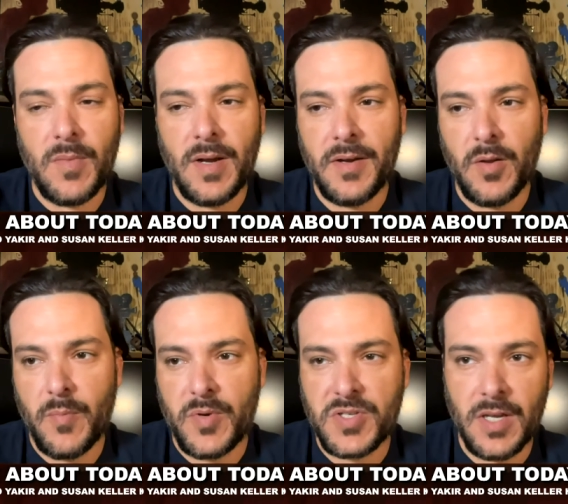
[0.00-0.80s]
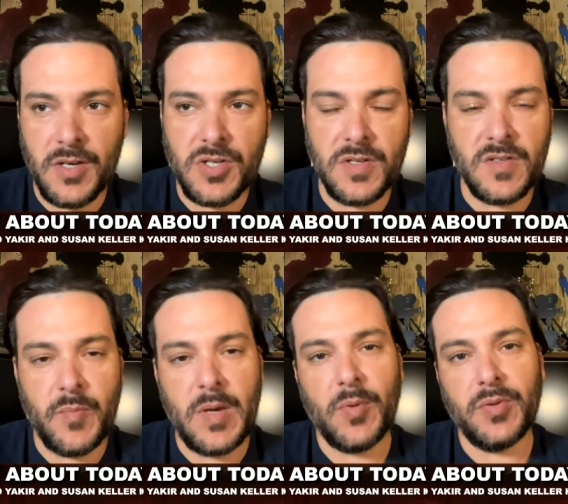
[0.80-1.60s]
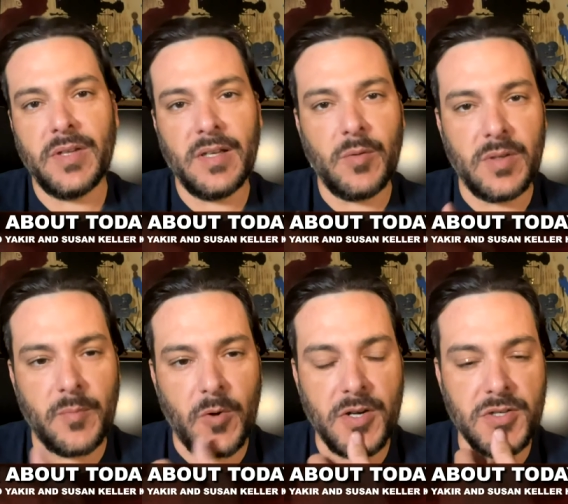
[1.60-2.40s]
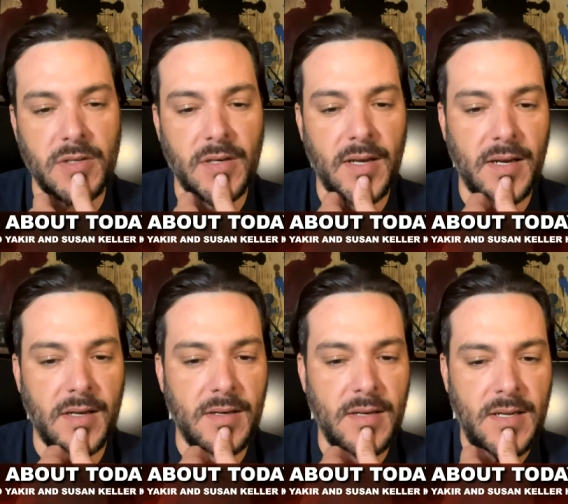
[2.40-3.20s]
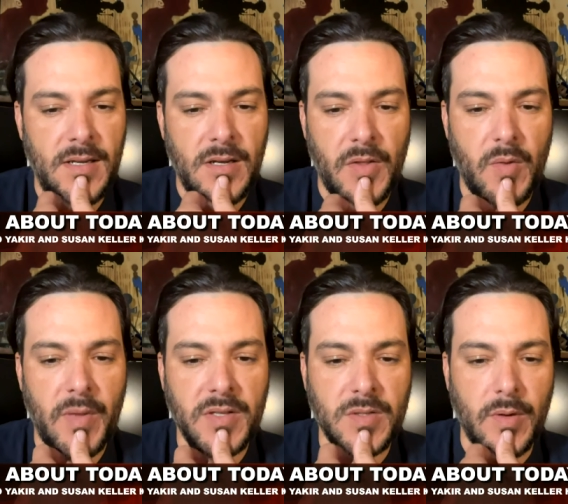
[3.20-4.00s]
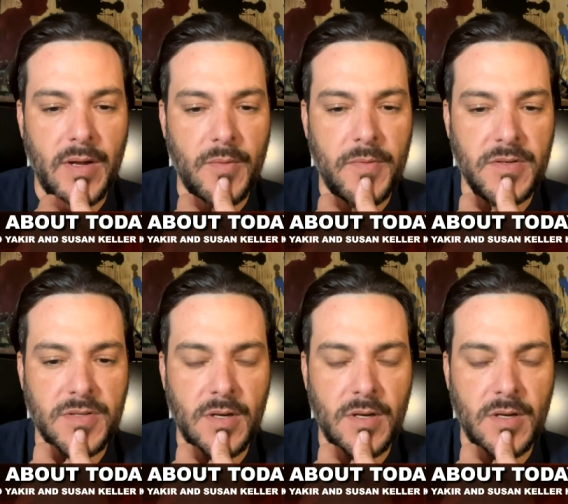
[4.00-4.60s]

I know the percentages of people dealing with depression and other mental health issues